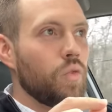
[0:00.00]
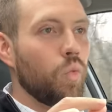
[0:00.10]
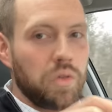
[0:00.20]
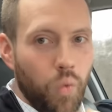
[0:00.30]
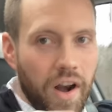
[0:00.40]

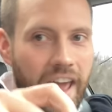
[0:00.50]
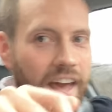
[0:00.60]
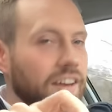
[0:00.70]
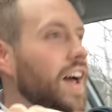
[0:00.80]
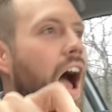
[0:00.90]
with one
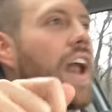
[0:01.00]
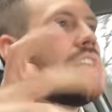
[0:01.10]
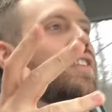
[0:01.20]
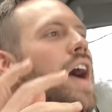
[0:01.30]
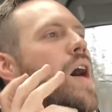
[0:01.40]
hand. I don't
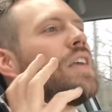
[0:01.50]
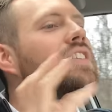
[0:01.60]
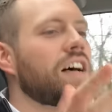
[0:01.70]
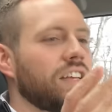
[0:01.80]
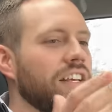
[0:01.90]
even know how he
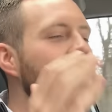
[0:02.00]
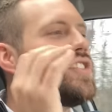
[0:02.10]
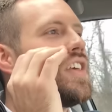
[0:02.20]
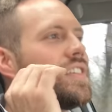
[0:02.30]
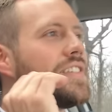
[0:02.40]
does it.
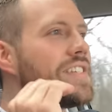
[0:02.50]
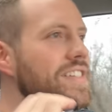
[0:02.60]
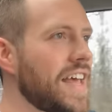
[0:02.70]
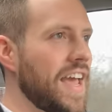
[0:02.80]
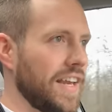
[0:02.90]
He's
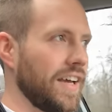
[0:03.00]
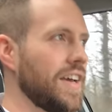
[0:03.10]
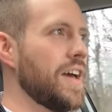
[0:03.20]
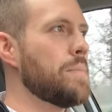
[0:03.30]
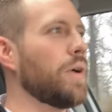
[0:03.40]
insane,
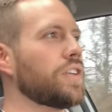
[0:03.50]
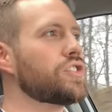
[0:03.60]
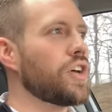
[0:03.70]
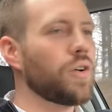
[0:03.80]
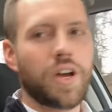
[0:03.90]
but it's
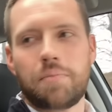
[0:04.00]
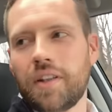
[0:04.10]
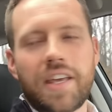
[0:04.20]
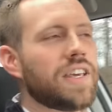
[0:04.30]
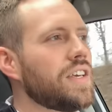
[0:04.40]
so good. But
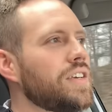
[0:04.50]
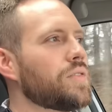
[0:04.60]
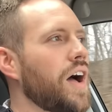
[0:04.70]
like he.